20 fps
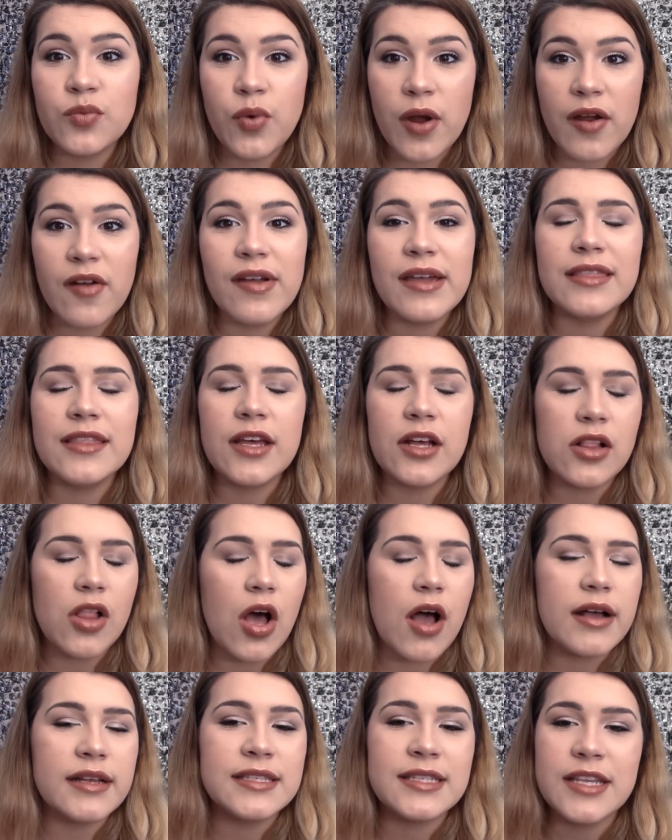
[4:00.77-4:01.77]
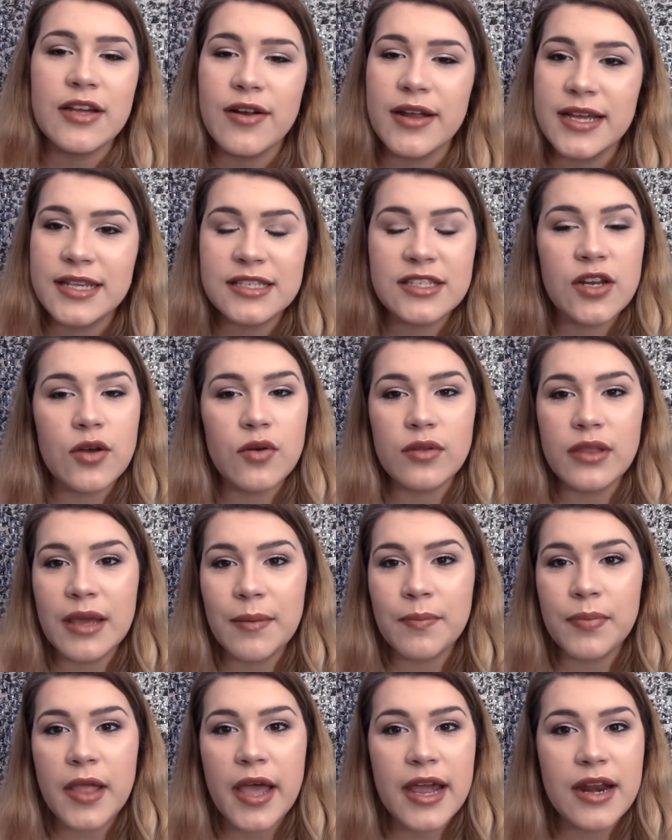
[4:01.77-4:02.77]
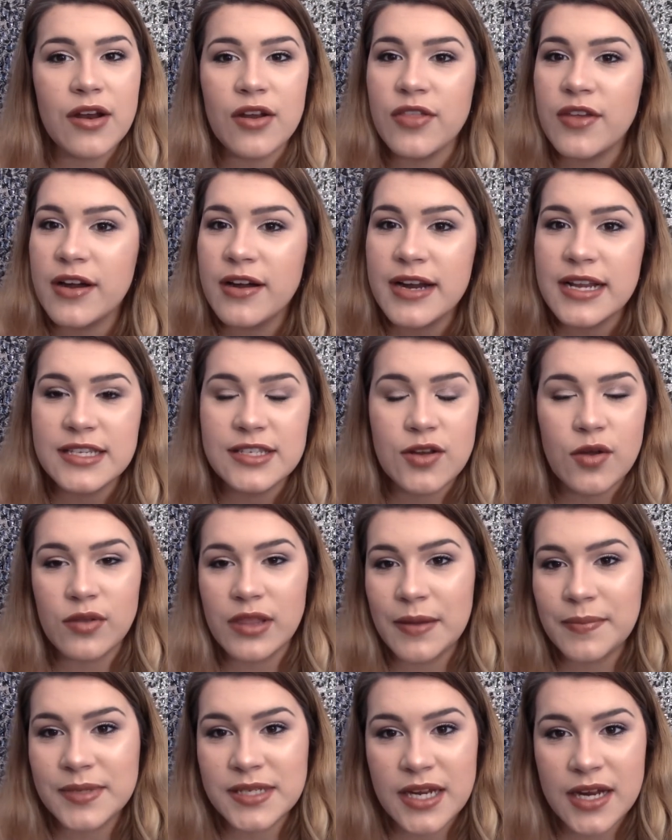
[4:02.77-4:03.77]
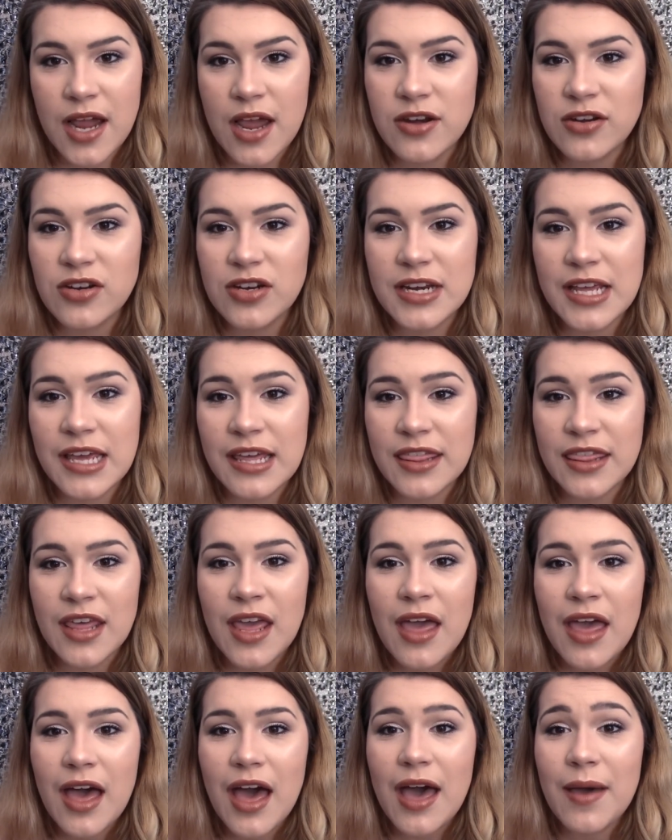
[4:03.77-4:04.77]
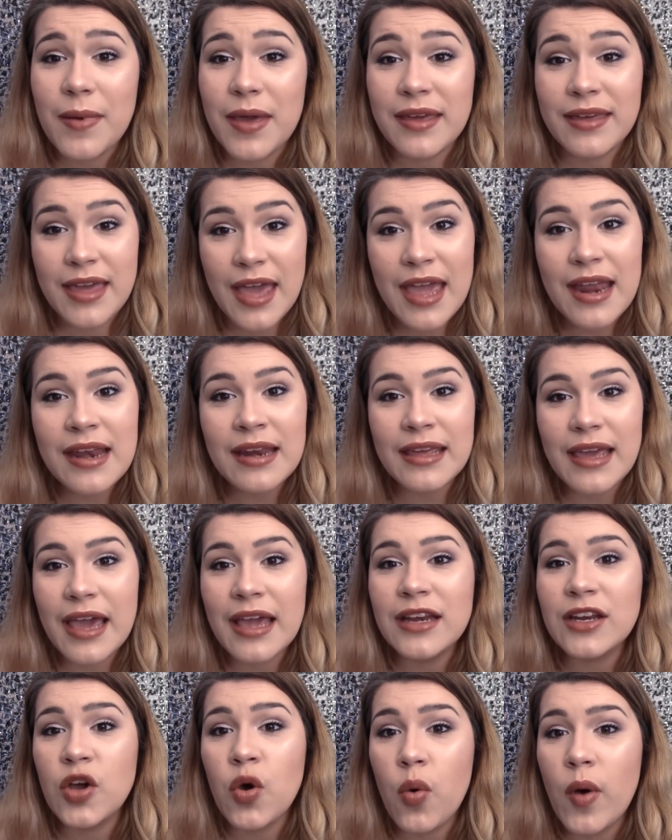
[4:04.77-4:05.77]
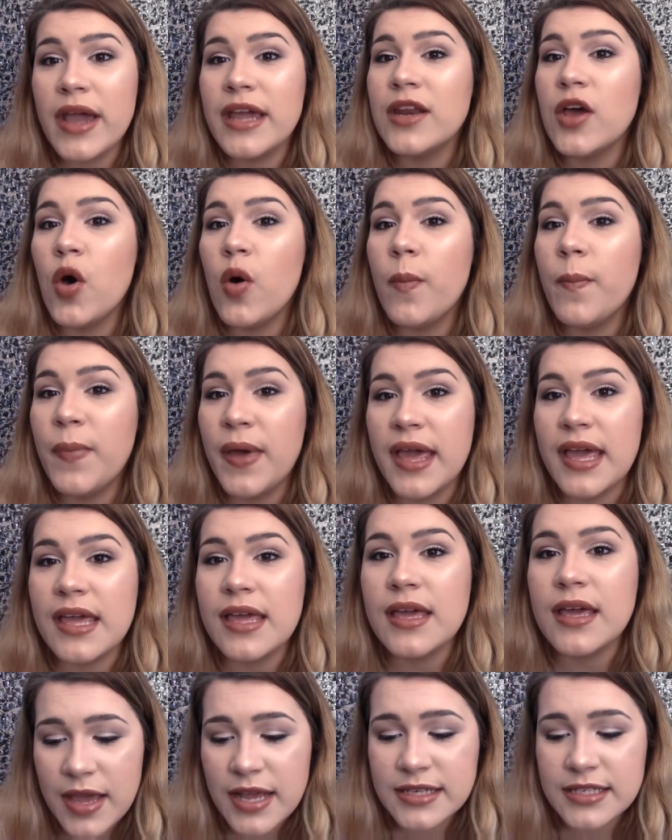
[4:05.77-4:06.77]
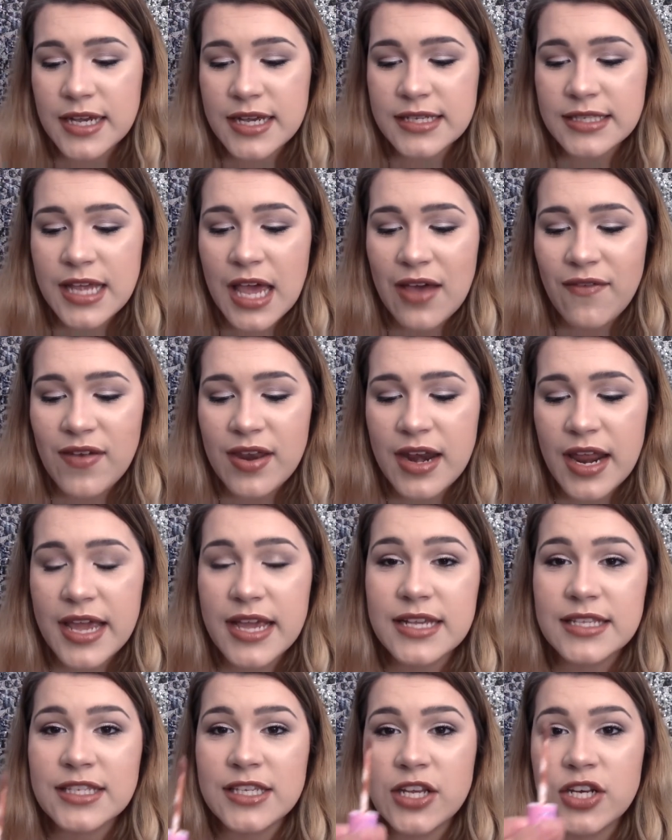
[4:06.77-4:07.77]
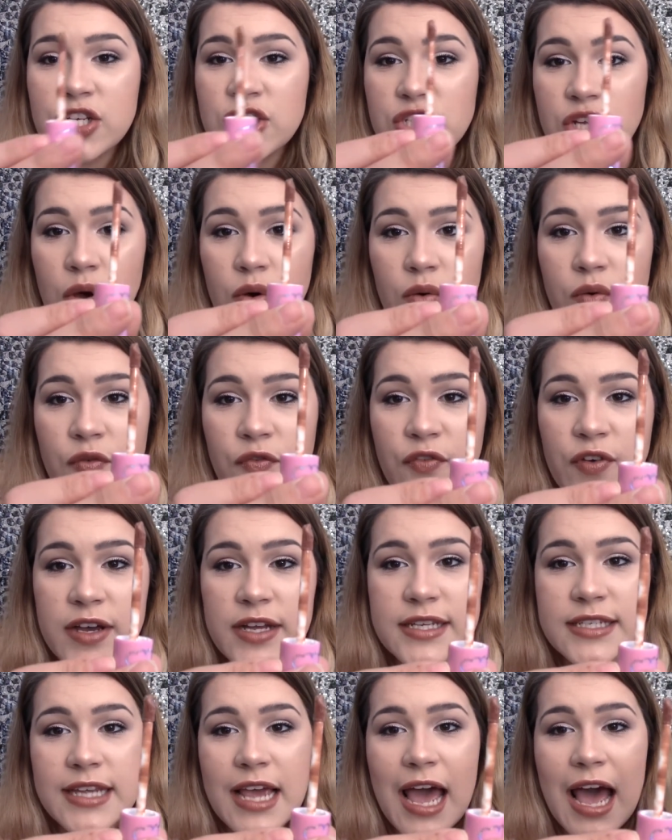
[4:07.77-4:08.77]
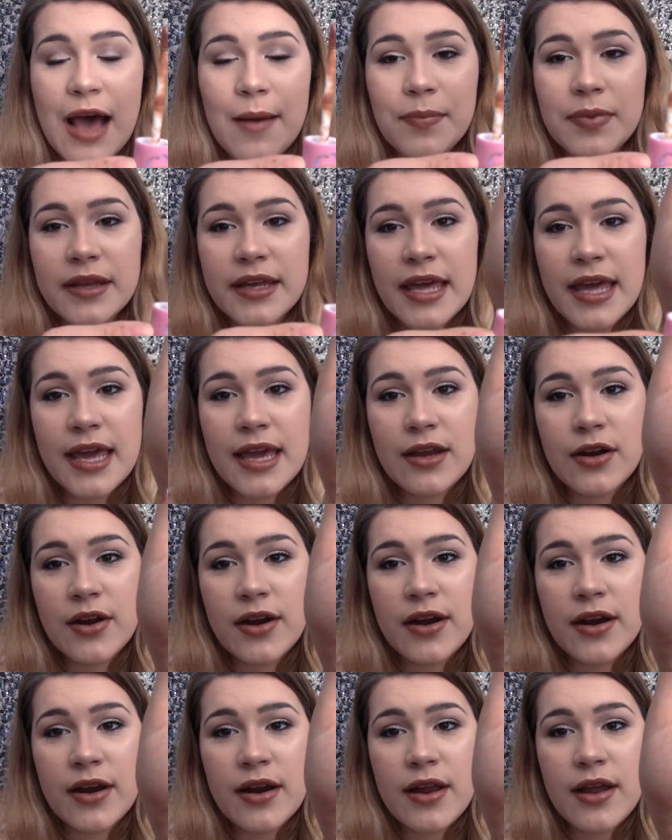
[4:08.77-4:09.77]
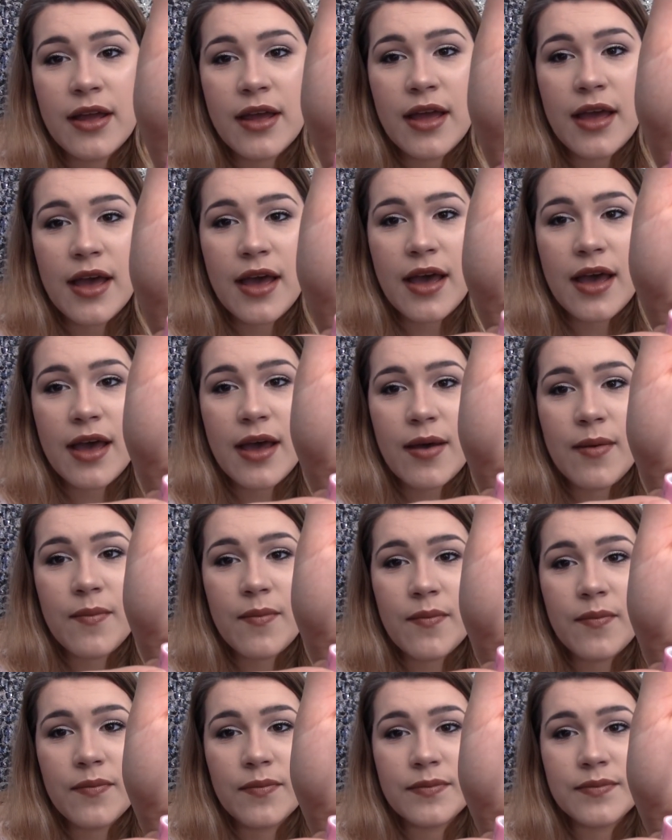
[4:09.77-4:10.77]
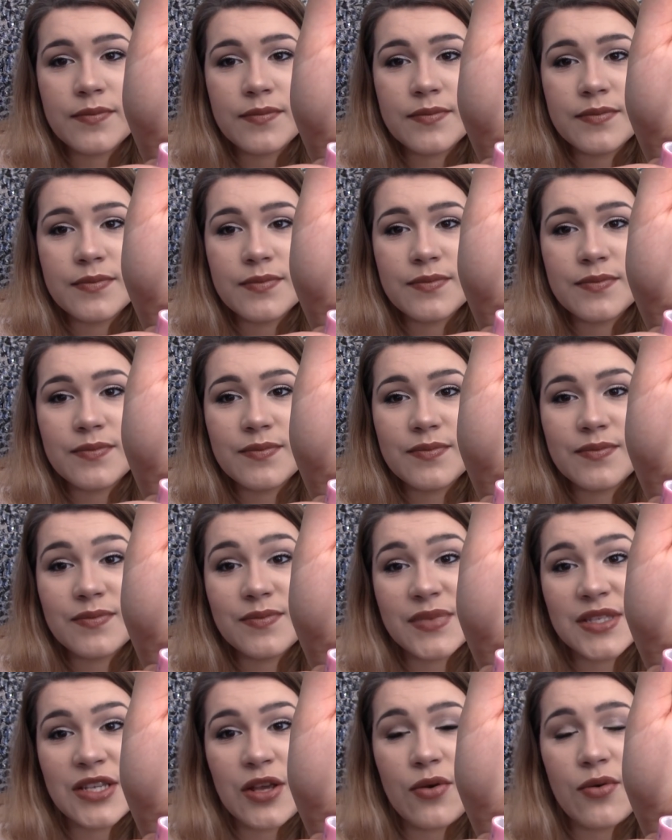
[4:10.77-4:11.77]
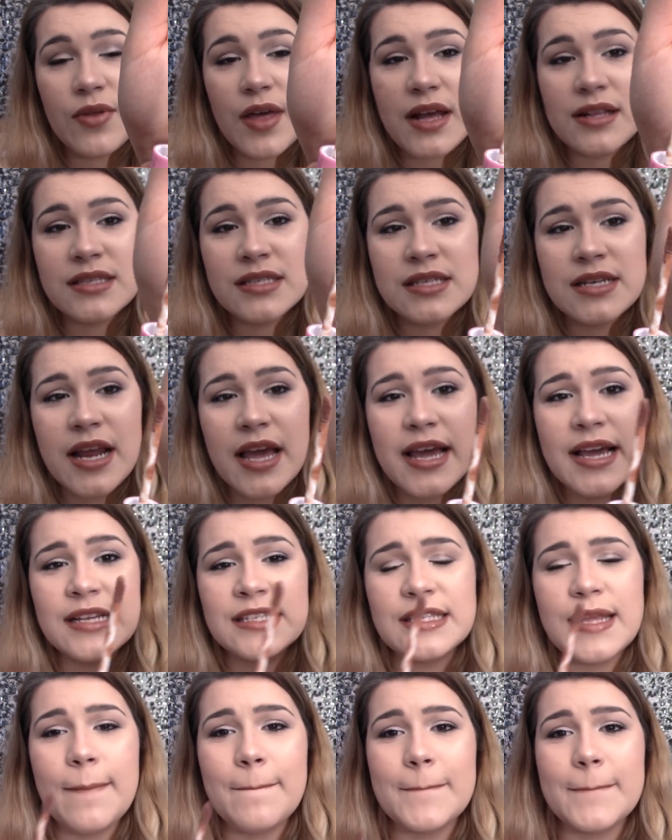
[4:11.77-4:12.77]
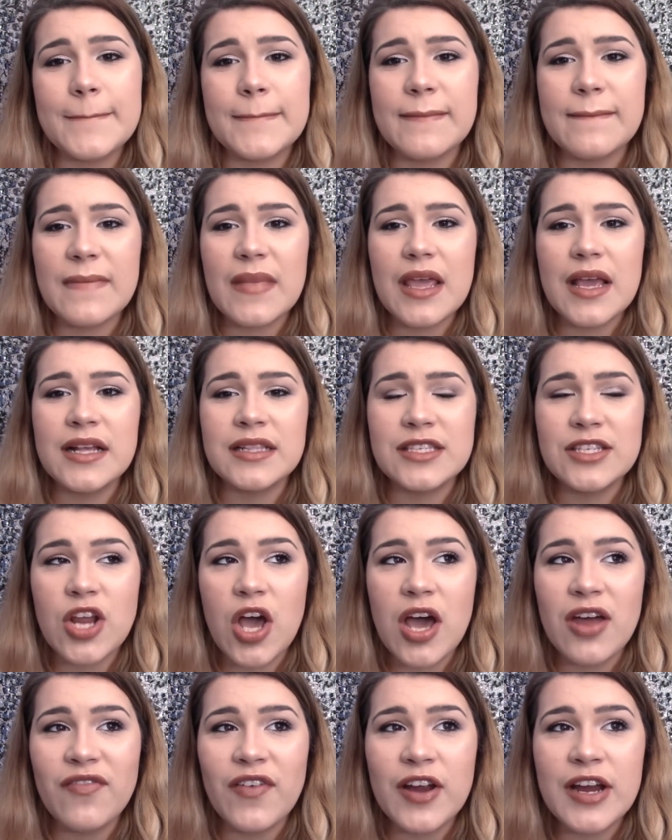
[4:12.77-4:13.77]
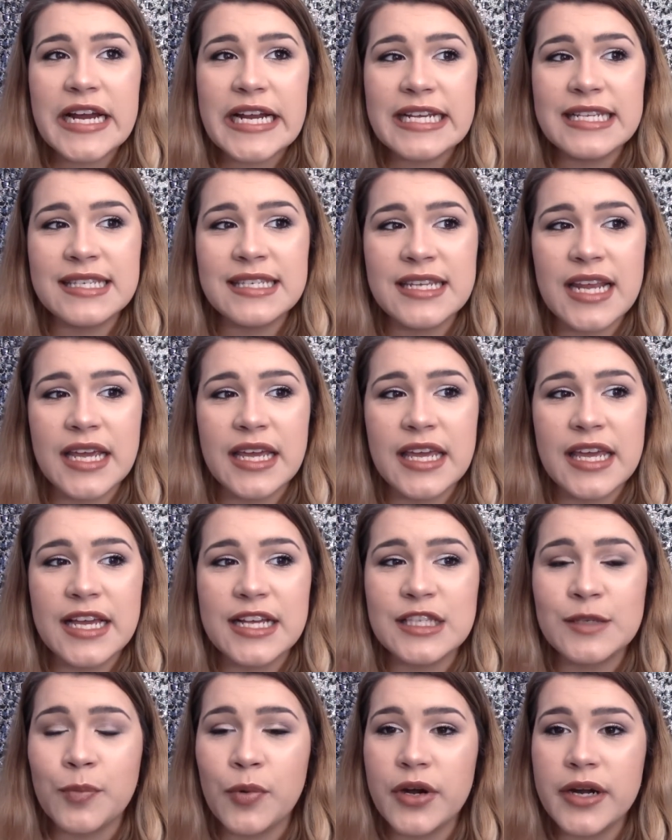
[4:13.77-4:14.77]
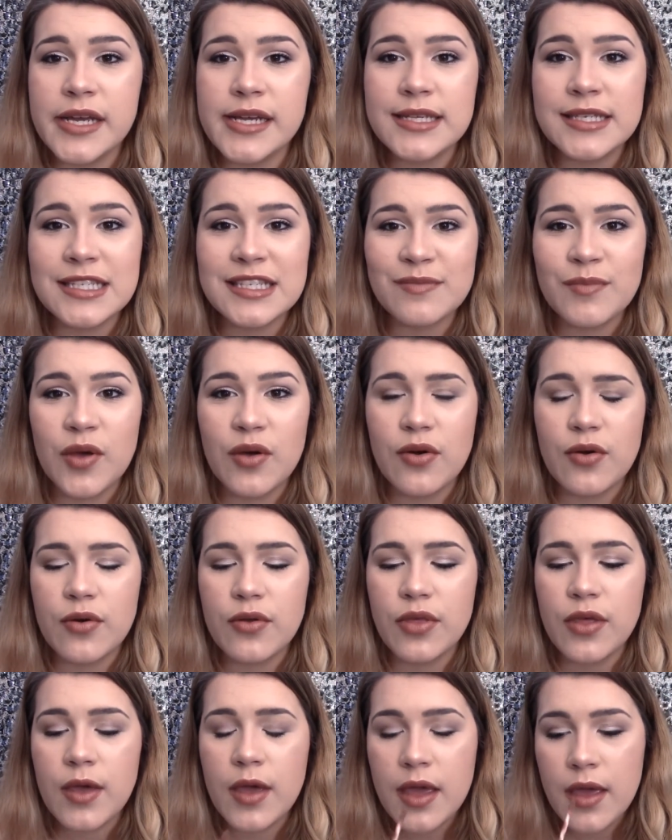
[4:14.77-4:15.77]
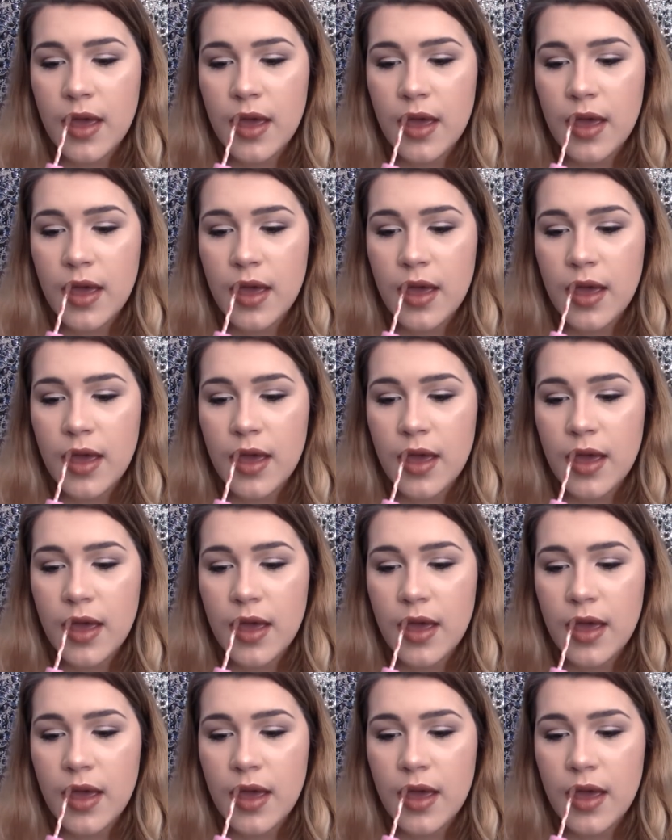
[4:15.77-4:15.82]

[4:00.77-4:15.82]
wearing the gloss. There is no lip liner. There is no lipstick underneath. Um, it can get quite opaque. It does have a nice doe foot applicator. Um, so that's nice. It's not very sticky. It's pretty smooth.